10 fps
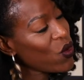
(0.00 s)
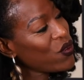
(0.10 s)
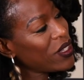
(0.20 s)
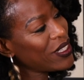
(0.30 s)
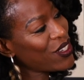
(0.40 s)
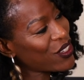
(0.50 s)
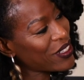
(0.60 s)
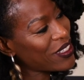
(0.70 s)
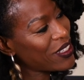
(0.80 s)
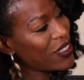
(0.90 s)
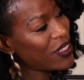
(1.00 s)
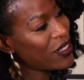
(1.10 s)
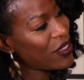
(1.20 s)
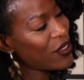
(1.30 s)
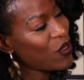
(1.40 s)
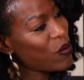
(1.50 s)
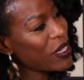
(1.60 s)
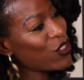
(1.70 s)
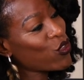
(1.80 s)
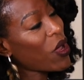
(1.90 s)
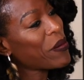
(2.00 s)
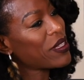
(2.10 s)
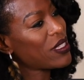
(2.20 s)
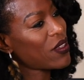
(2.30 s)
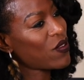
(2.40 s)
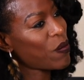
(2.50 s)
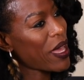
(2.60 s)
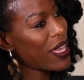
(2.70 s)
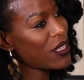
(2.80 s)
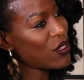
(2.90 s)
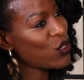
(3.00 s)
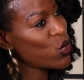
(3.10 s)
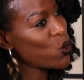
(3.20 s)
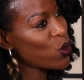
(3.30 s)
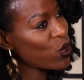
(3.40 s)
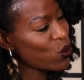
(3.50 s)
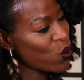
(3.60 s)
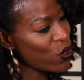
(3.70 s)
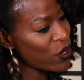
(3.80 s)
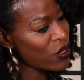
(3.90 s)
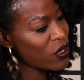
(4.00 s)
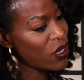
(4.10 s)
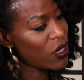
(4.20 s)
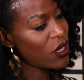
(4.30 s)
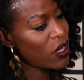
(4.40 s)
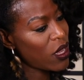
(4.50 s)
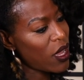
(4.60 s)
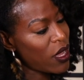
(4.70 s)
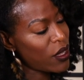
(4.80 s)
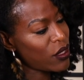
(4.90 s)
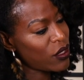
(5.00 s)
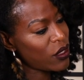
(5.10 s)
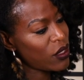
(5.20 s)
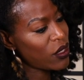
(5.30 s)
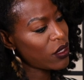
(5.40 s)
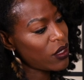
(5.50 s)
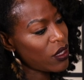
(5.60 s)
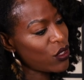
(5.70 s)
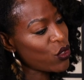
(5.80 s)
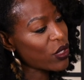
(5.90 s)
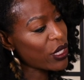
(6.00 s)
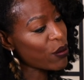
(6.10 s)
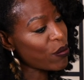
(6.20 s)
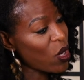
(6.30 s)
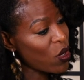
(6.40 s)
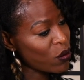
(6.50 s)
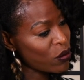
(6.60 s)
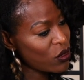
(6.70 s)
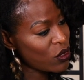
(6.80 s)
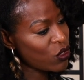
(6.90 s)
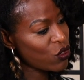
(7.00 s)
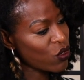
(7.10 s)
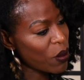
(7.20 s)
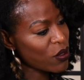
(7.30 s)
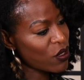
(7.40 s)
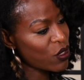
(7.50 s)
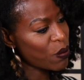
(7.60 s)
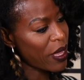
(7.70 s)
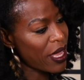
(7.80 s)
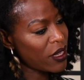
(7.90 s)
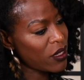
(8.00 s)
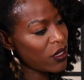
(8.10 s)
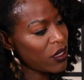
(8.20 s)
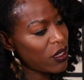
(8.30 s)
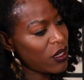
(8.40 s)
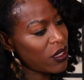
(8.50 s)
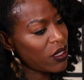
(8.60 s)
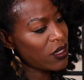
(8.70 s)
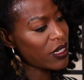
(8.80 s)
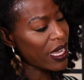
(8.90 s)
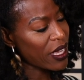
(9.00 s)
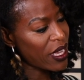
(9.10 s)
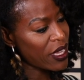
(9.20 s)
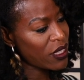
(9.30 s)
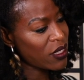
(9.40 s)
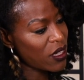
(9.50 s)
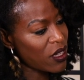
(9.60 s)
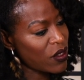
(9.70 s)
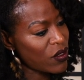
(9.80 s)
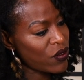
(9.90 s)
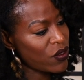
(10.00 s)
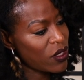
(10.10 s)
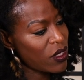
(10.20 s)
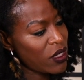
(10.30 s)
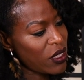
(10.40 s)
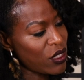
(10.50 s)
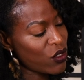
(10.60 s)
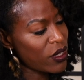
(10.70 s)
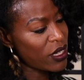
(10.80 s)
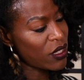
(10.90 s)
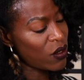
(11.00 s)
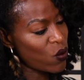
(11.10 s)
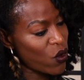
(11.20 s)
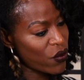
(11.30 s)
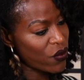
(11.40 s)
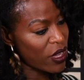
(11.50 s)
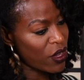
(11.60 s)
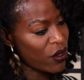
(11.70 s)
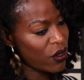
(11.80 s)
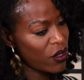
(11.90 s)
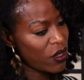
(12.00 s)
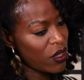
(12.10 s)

Hopefully not. The big dramas of the past, two world wars, and uh, a nuclear bomb dropped on Japan, decades of internecine warfare,